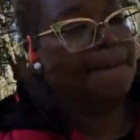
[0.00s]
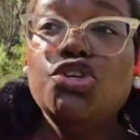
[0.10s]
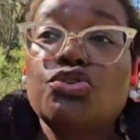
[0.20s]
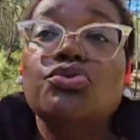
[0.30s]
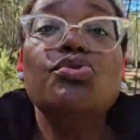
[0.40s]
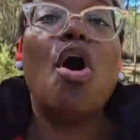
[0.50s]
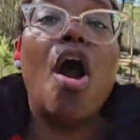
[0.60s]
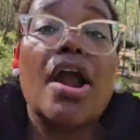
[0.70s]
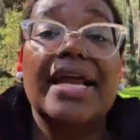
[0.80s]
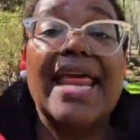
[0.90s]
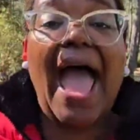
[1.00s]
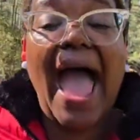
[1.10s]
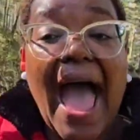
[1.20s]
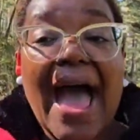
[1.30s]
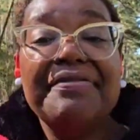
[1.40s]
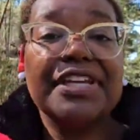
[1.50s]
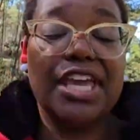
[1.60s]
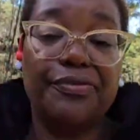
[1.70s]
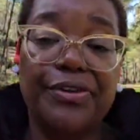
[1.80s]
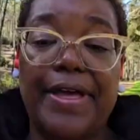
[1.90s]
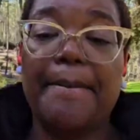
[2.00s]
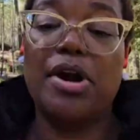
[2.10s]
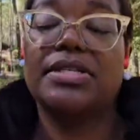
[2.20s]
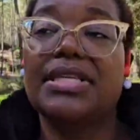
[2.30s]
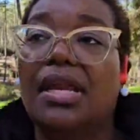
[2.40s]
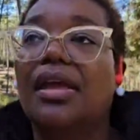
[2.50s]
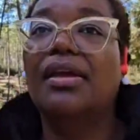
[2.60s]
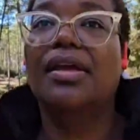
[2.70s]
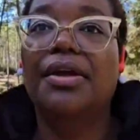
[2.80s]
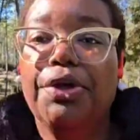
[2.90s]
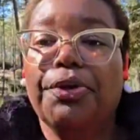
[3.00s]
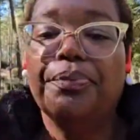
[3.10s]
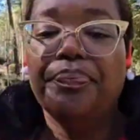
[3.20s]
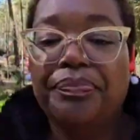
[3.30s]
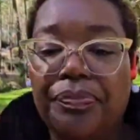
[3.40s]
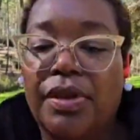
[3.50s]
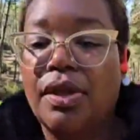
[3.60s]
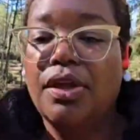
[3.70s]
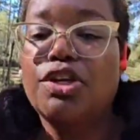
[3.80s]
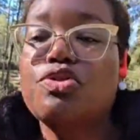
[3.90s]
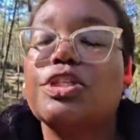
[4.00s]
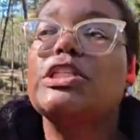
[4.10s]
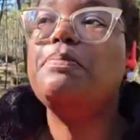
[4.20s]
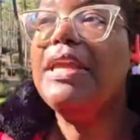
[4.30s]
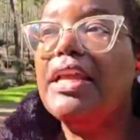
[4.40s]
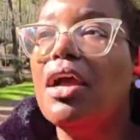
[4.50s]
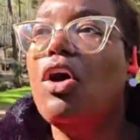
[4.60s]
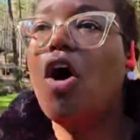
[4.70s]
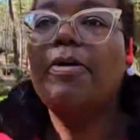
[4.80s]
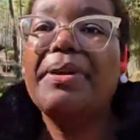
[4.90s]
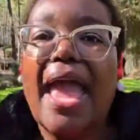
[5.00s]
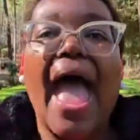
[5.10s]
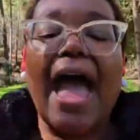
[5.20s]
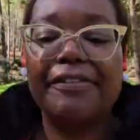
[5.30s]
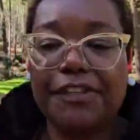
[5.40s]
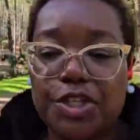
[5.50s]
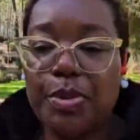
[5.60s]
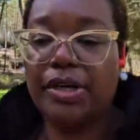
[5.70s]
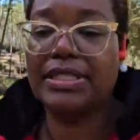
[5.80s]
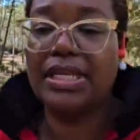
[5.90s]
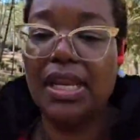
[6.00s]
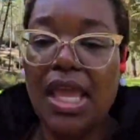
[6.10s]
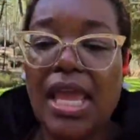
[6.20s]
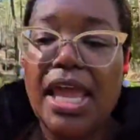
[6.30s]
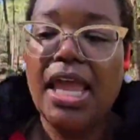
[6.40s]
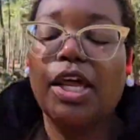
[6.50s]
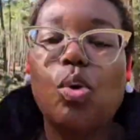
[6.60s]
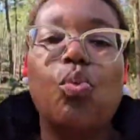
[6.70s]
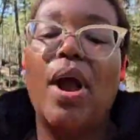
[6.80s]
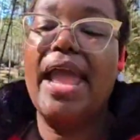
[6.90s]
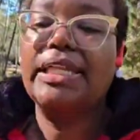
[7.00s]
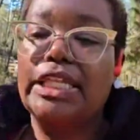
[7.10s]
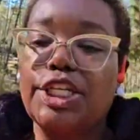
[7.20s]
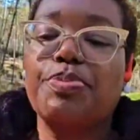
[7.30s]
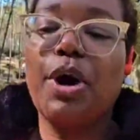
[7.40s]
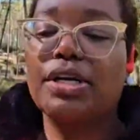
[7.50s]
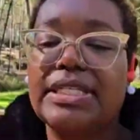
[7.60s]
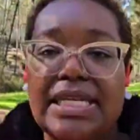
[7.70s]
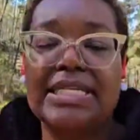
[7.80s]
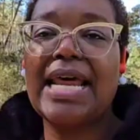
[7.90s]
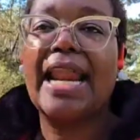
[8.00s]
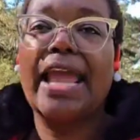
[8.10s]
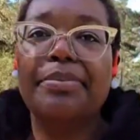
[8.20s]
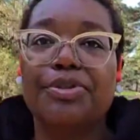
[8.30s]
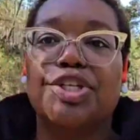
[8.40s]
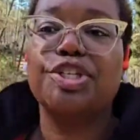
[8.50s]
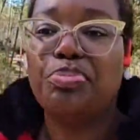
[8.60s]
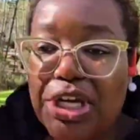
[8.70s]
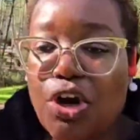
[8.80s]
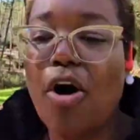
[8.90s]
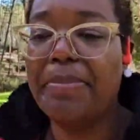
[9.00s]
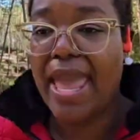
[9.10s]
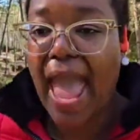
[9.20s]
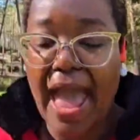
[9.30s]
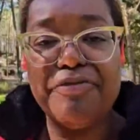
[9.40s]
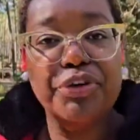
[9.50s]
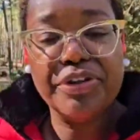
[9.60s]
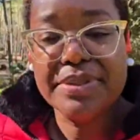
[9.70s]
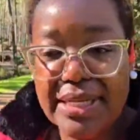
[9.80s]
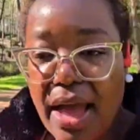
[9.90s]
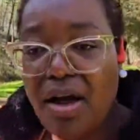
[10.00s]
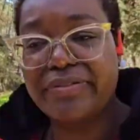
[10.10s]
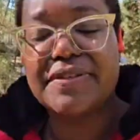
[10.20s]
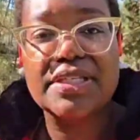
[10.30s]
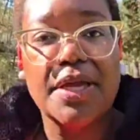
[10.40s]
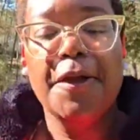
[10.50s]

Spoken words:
You are an advocate for that person. You speak on behalf of this person in a way that this person is not able to speak on behalf for themselves.